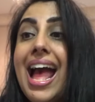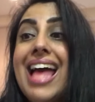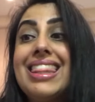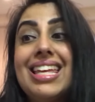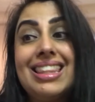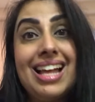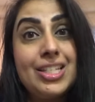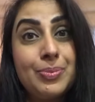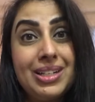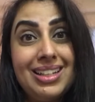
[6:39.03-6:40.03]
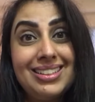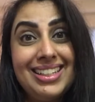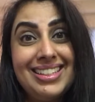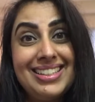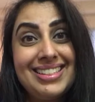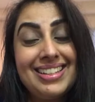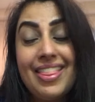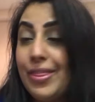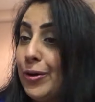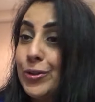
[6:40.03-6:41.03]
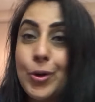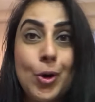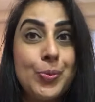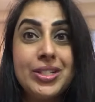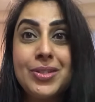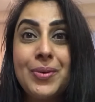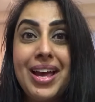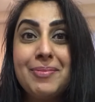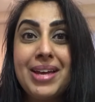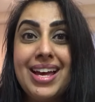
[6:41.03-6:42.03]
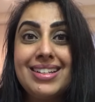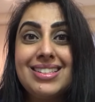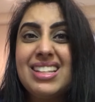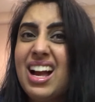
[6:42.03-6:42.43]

And then last but not least, those corporate swag bags.